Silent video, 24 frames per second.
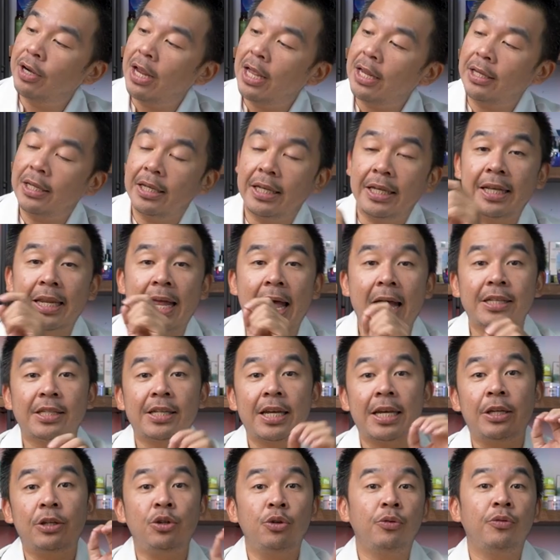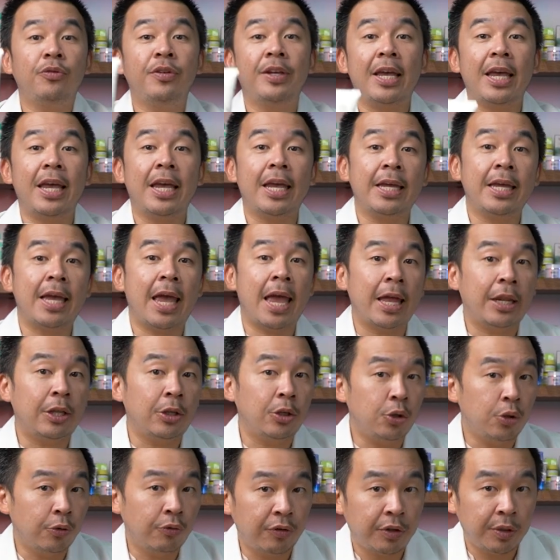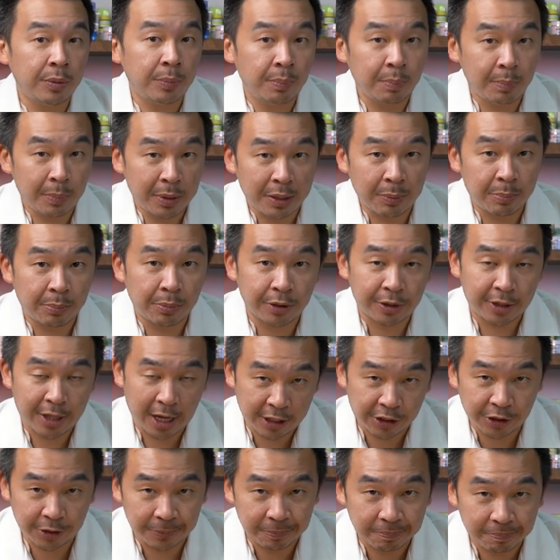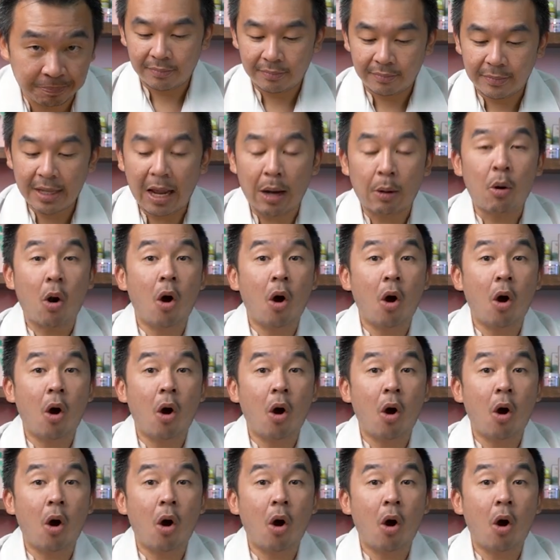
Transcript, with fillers: of that, it has a U V A and U V B protection. Now,